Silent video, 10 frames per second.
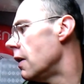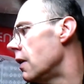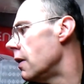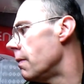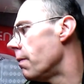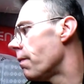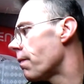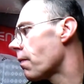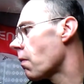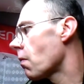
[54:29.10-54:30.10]
um,
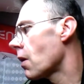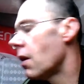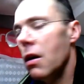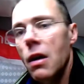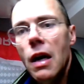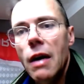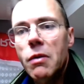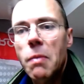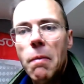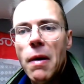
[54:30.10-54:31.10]
I
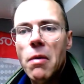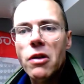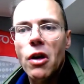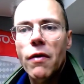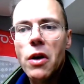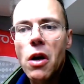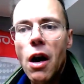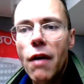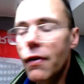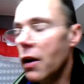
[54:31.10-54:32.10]
would prepare myself a
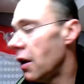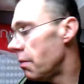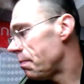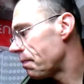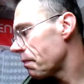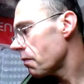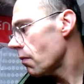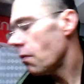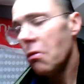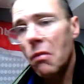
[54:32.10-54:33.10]
coffee
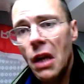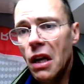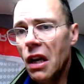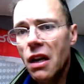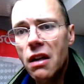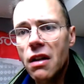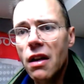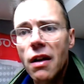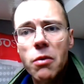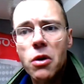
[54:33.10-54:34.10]
and, and
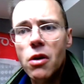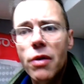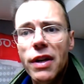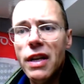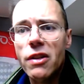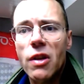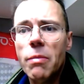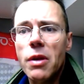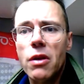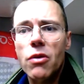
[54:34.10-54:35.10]
then I would go and eat
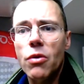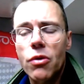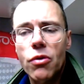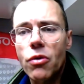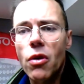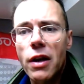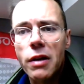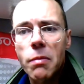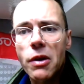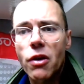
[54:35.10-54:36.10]
something to, to
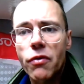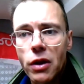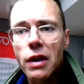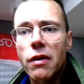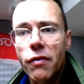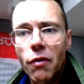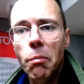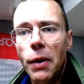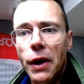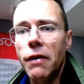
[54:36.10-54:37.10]
collect myself together from
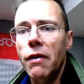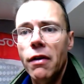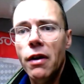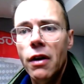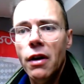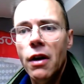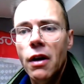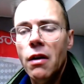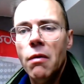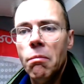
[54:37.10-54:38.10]
pain.
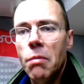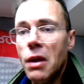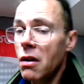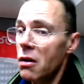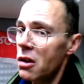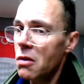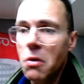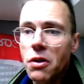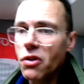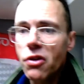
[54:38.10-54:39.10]
Because it
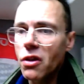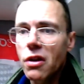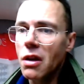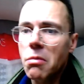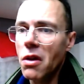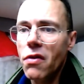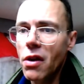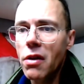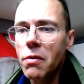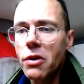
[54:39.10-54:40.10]
was, uh, I'm going to
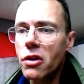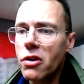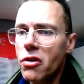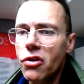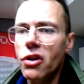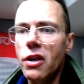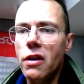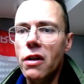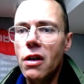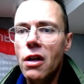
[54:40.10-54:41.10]
tell you, it was
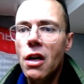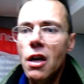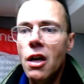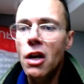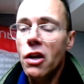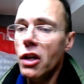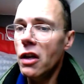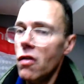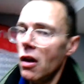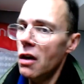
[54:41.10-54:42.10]
excruciating.
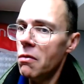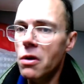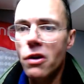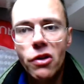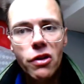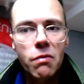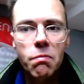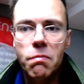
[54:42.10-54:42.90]
Yet I was